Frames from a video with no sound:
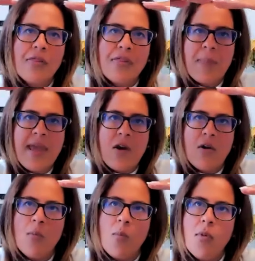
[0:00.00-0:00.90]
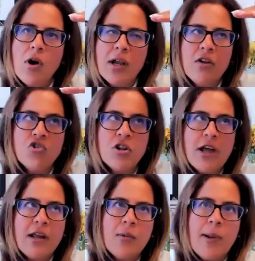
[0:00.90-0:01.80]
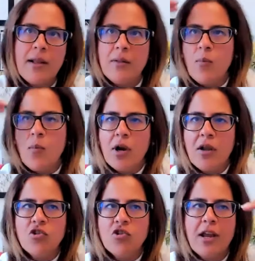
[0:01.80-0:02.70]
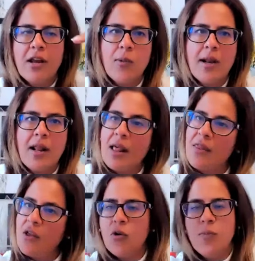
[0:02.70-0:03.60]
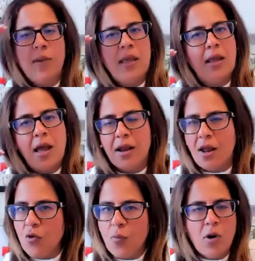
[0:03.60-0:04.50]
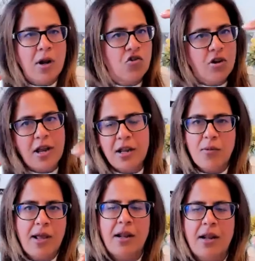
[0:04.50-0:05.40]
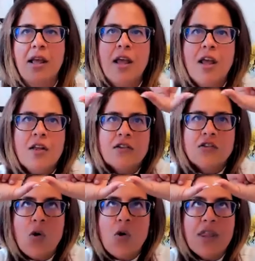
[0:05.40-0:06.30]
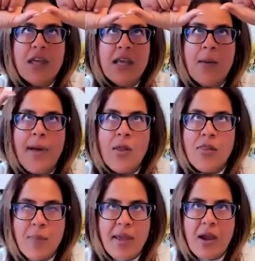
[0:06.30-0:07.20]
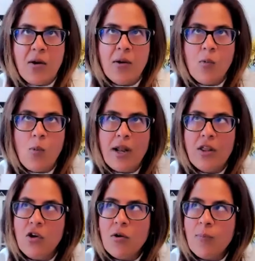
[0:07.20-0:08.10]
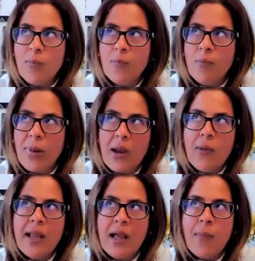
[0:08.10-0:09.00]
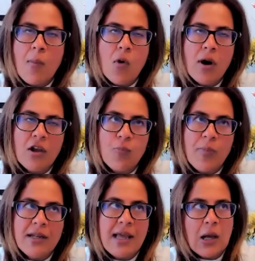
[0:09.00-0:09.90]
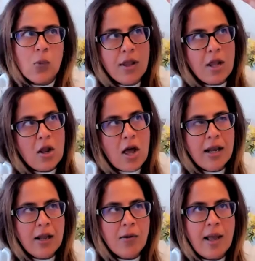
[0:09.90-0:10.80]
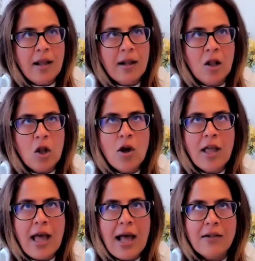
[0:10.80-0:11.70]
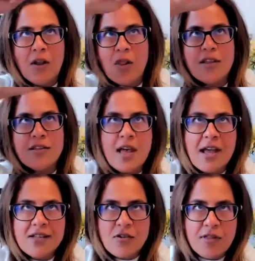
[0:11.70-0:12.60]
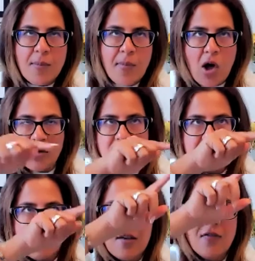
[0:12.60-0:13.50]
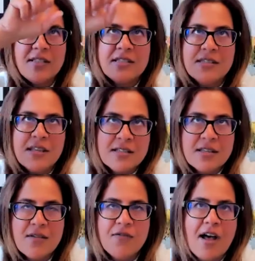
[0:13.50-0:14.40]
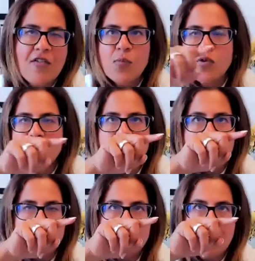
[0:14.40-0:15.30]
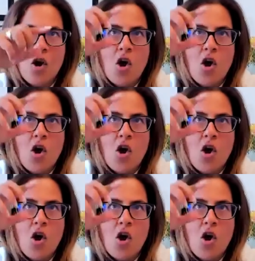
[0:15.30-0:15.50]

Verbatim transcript: the pair, mortgage line of credit, mortgage line of credit, and there could be another mortgage line of credit. So think about the pair. When you're pairing up a mortgage pay down with a line of credit, look at the size of the box. If it's 65%